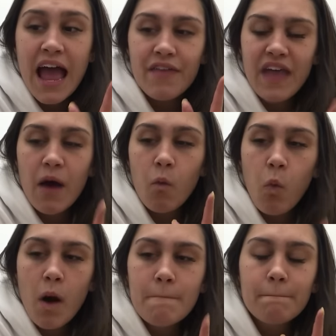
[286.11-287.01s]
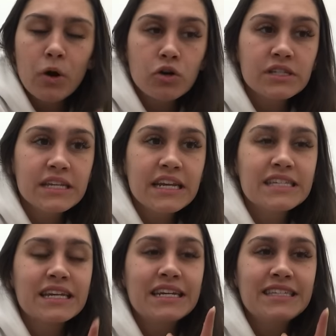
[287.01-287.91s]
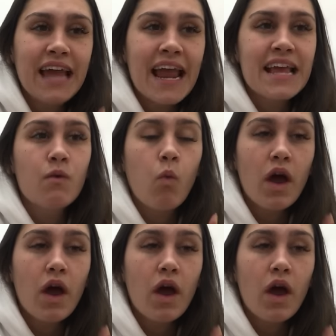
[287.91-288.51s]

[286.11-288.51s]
And that 1 person is gonna take